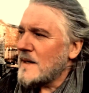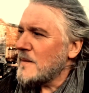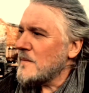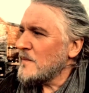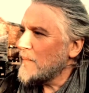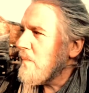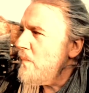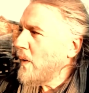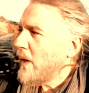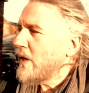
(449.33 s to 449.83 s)

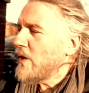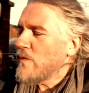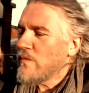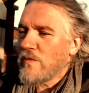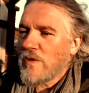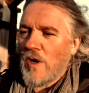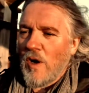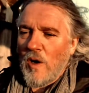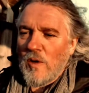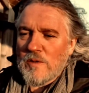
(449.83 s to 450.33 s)
where you've
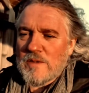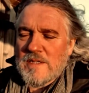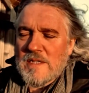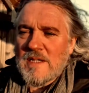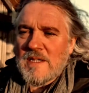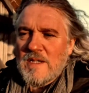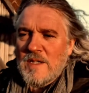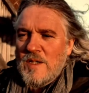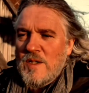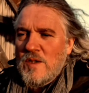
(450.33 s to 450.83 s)
got
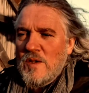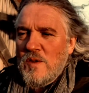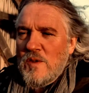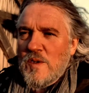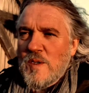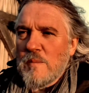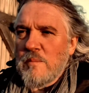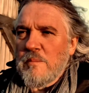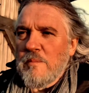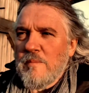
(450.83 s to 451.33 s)

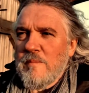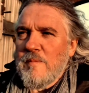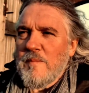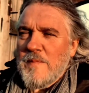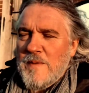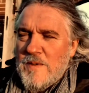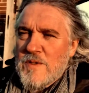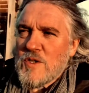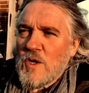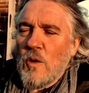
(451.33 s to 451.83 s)
the
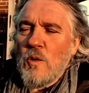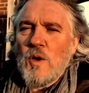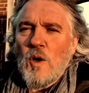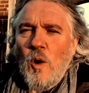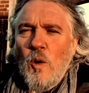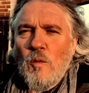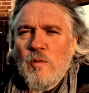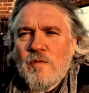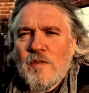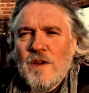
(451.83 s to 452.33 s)

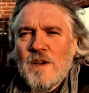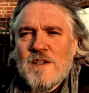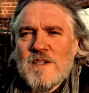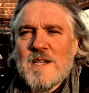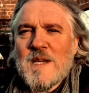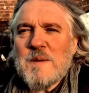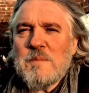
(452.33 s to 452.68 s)
so-called 13